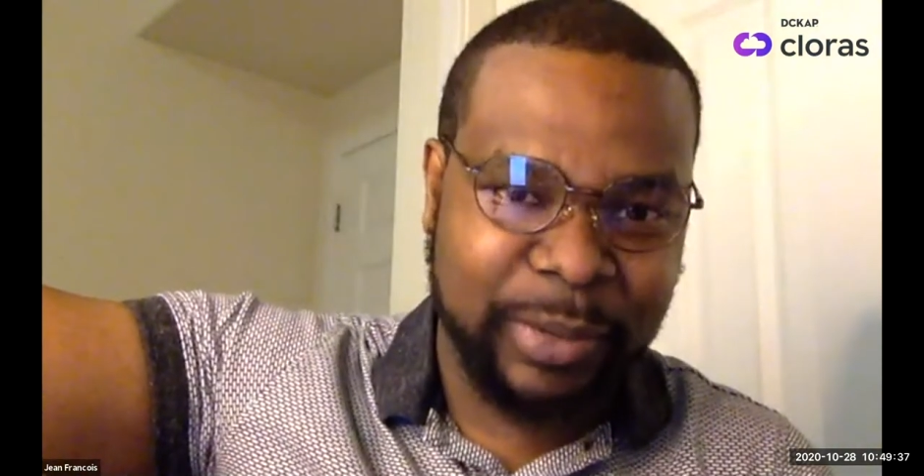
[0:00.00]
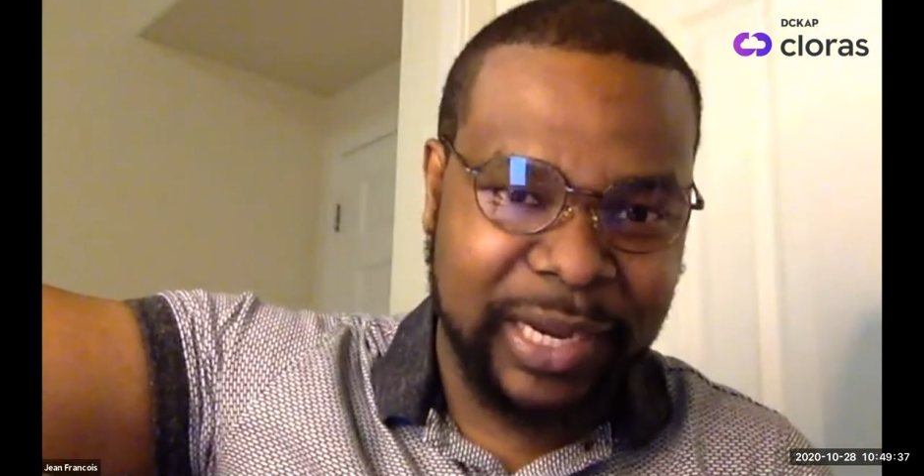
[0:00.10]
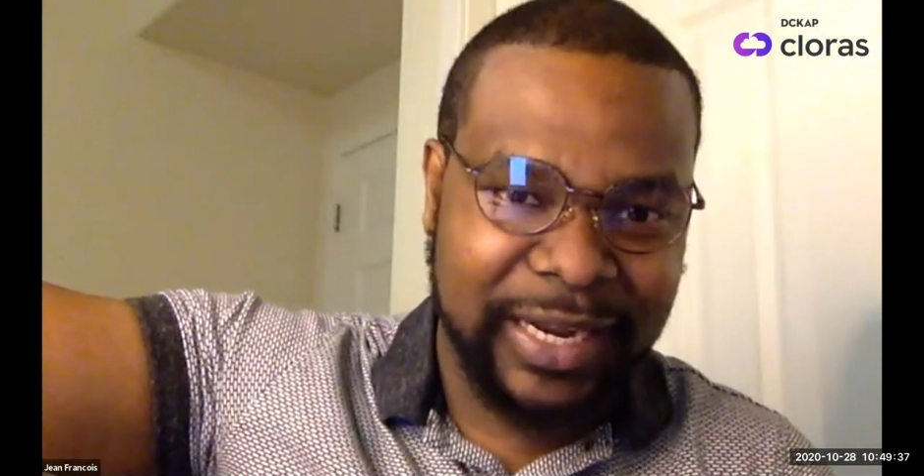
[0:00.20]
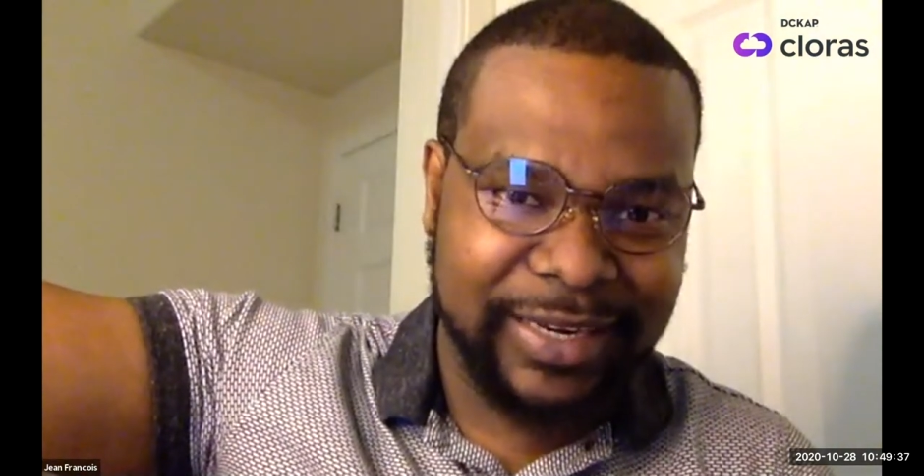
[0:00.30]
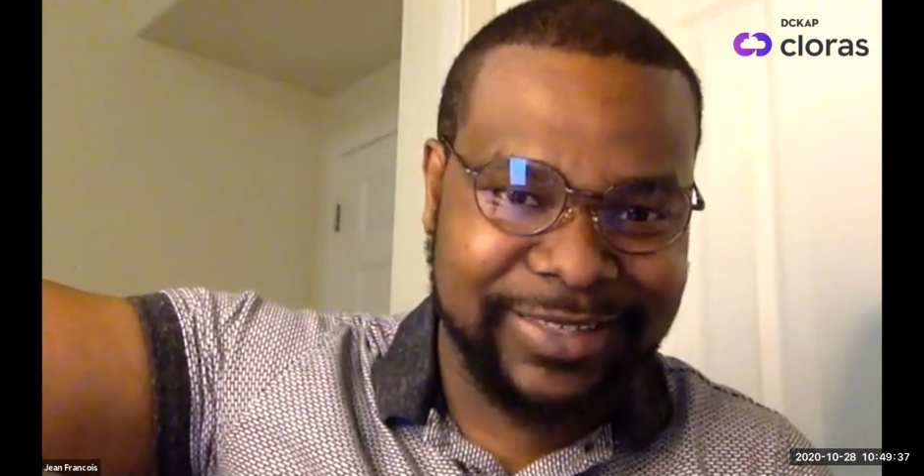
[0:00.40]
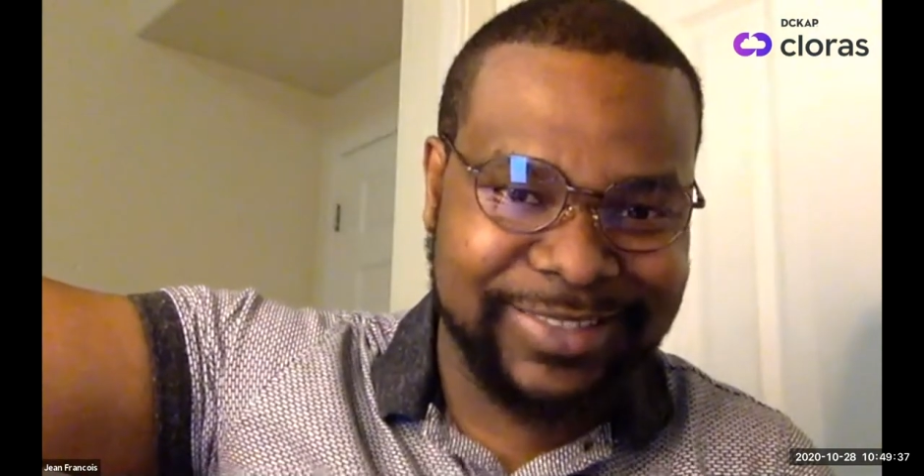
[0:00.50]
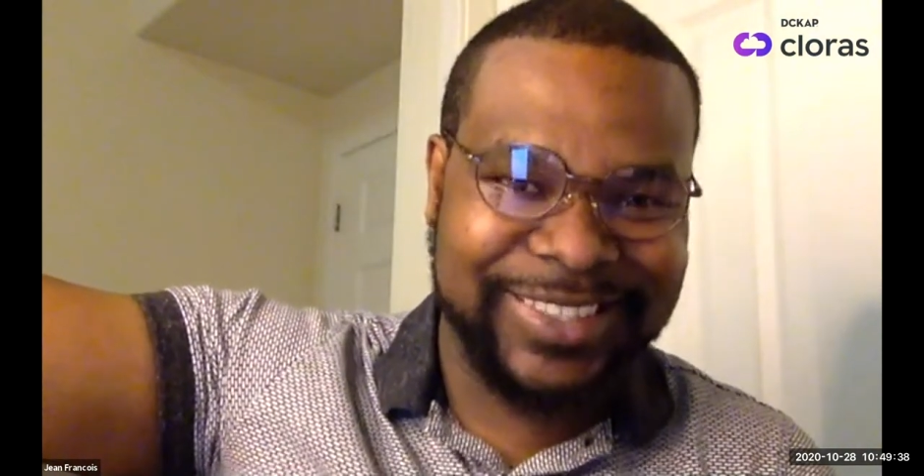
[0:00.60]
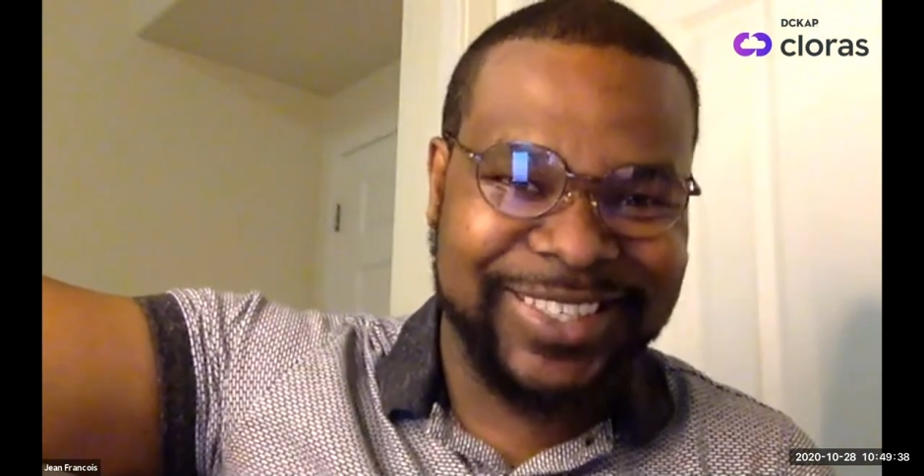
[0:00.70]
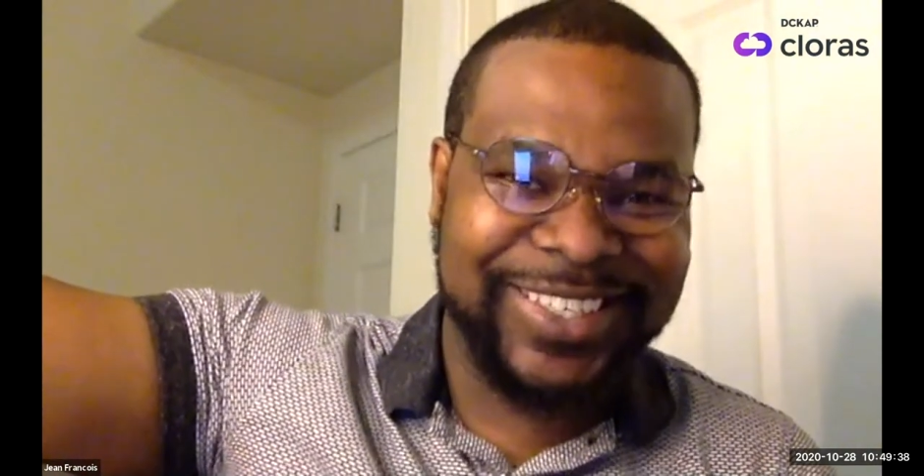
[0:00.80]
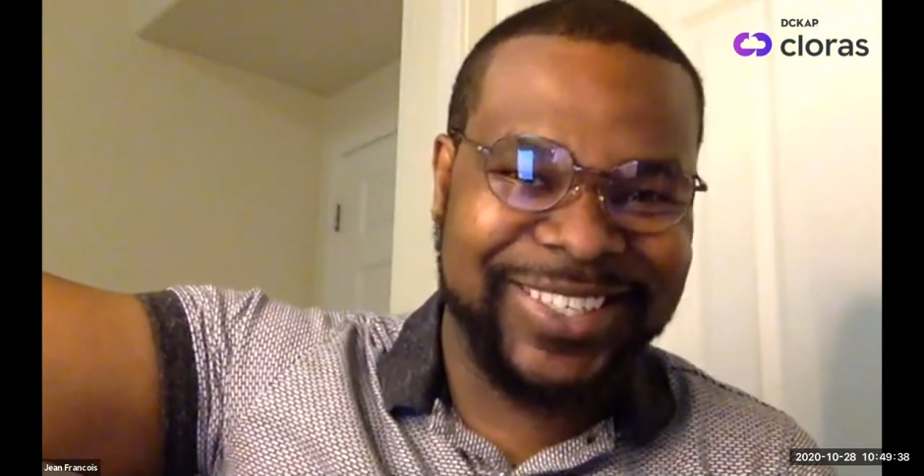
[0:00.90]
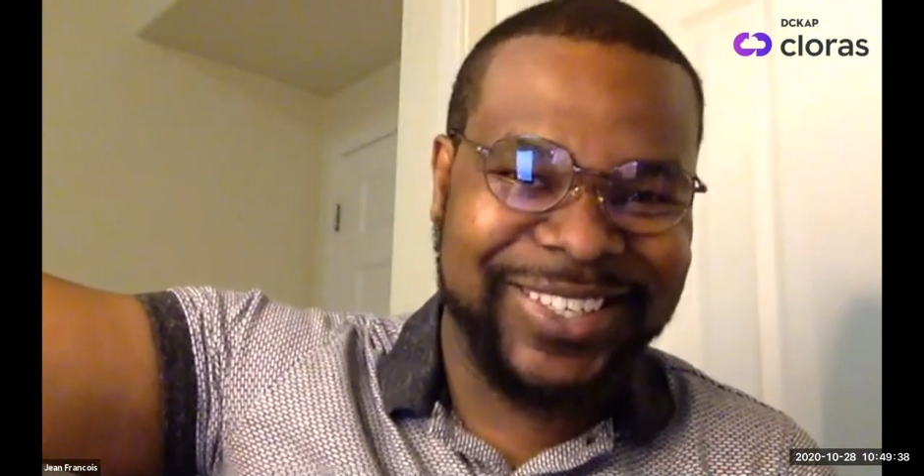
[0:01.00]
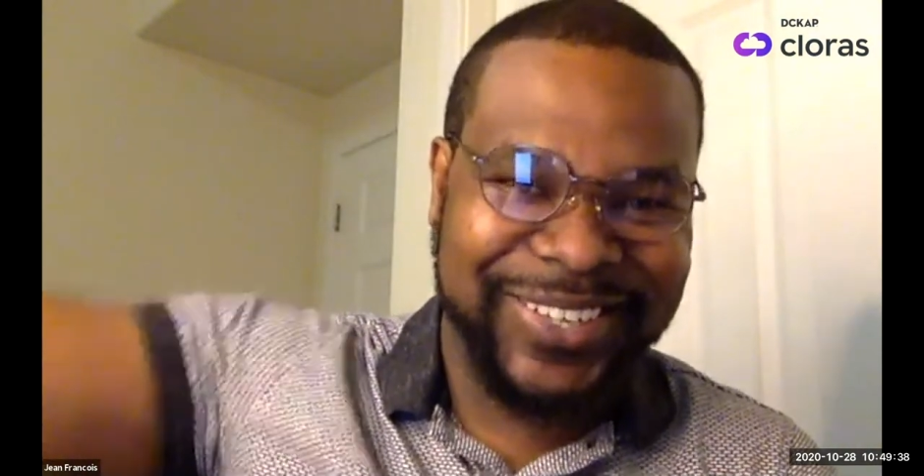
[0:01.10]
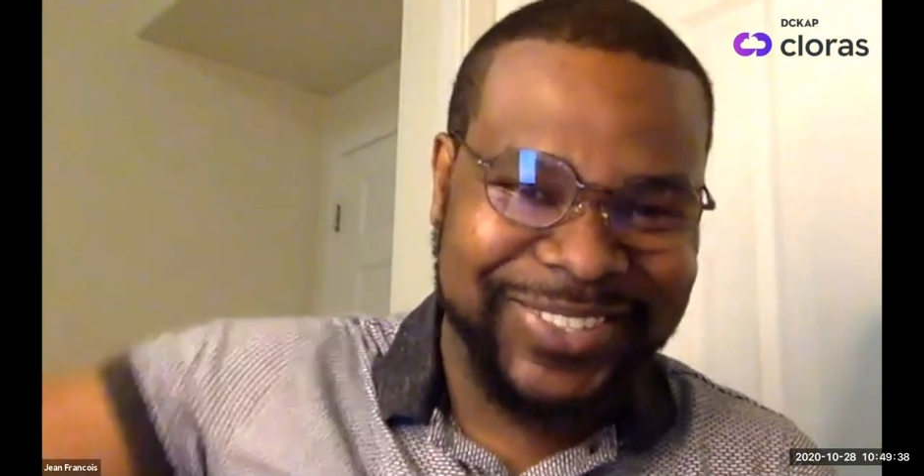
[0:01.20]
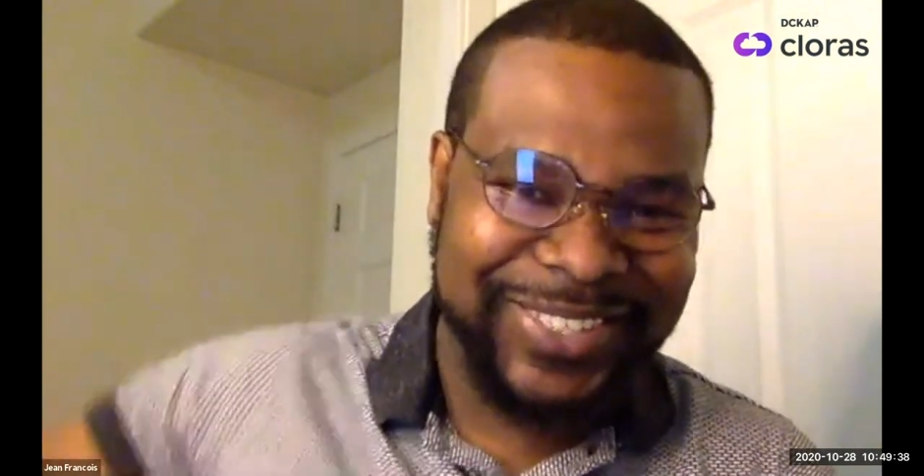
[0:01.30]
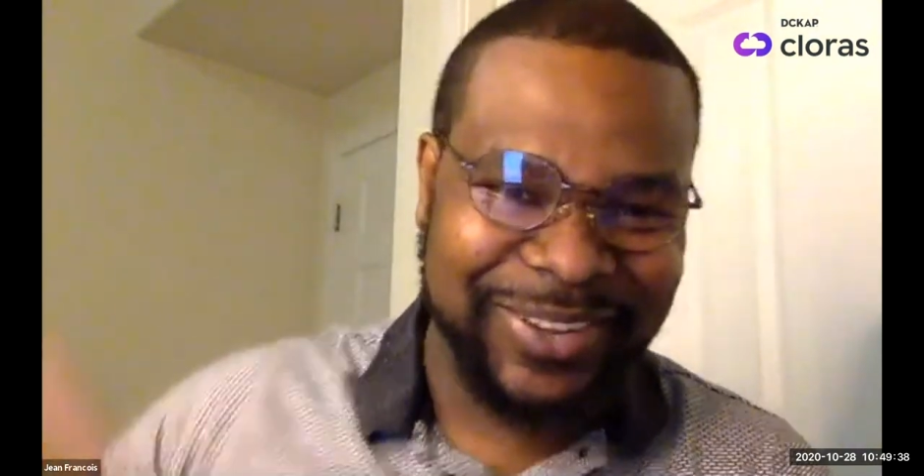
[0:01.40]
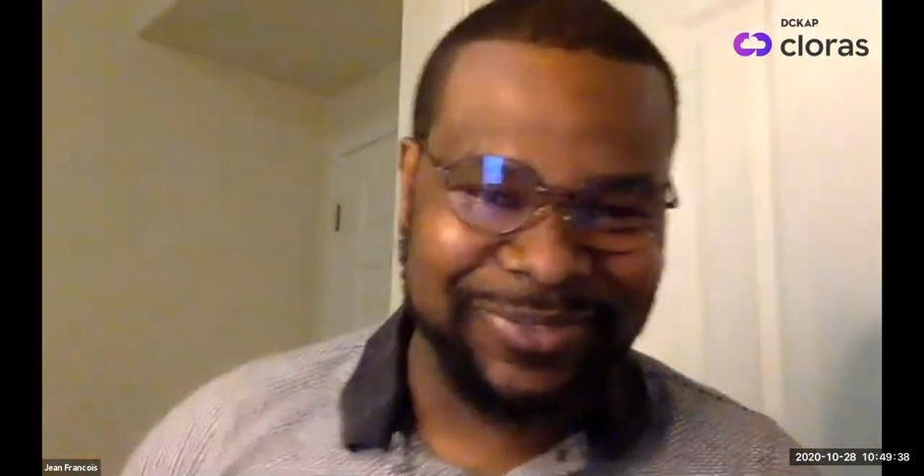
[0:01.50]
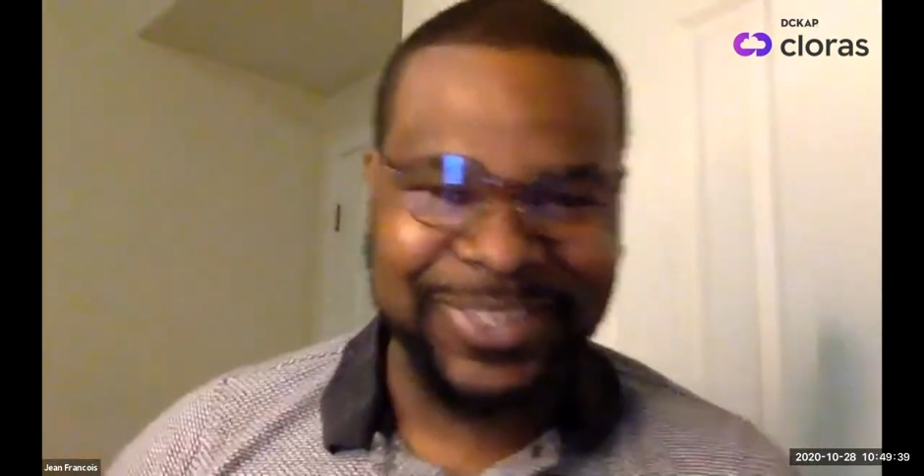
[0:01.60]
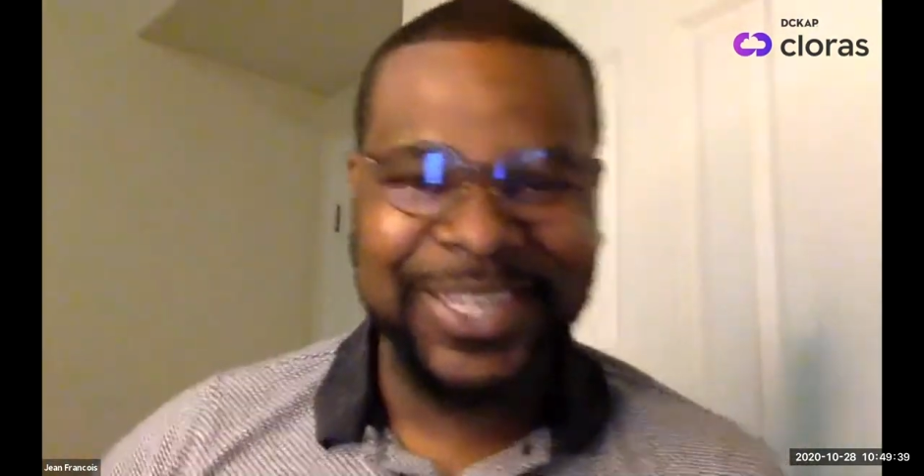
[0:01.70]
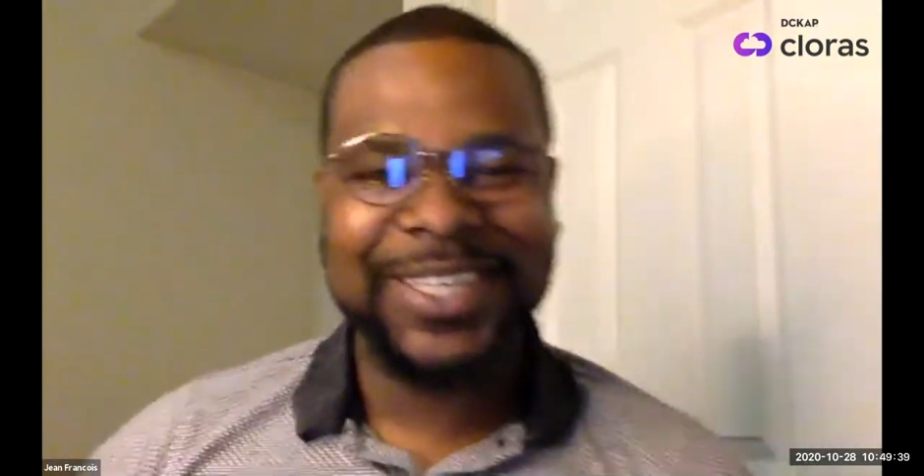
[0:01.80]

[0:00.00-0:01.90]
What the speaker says: buy stuff.